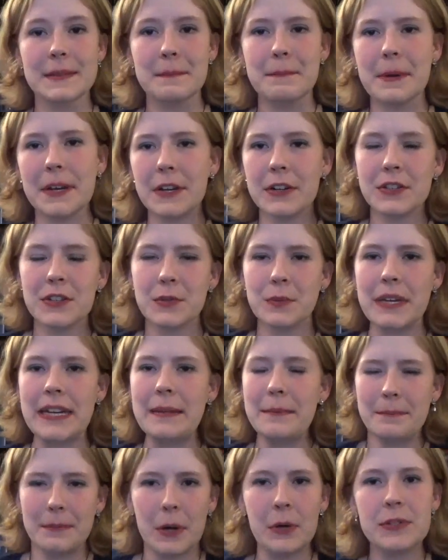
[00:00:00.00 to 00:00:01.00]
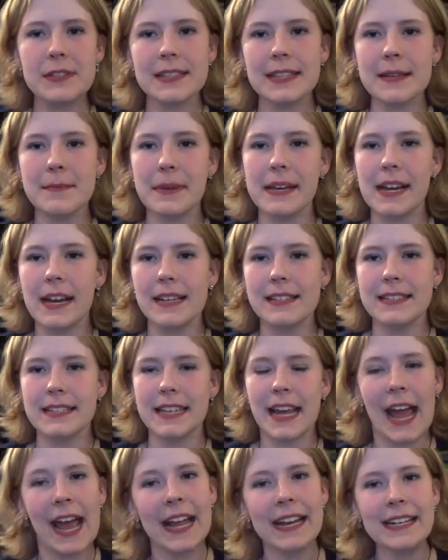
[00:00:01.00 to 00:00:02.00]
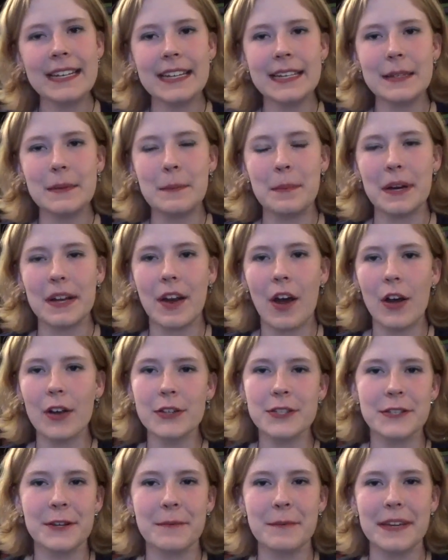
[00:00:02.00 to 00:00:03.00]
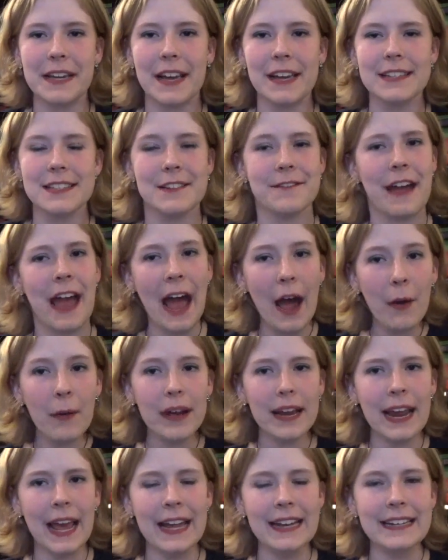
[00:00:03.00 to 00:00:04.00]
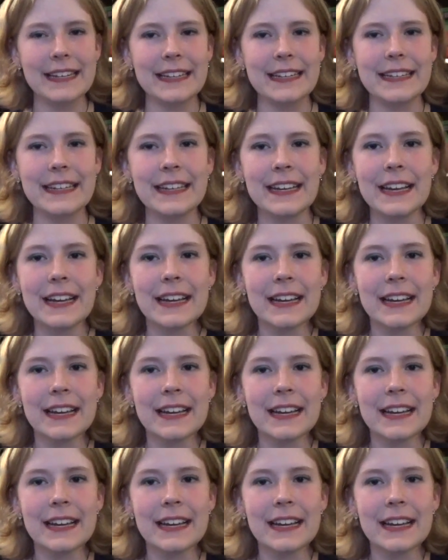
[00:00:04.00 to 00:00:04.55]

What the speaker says: bittersweet mostly because it ended, but also because of how it ended.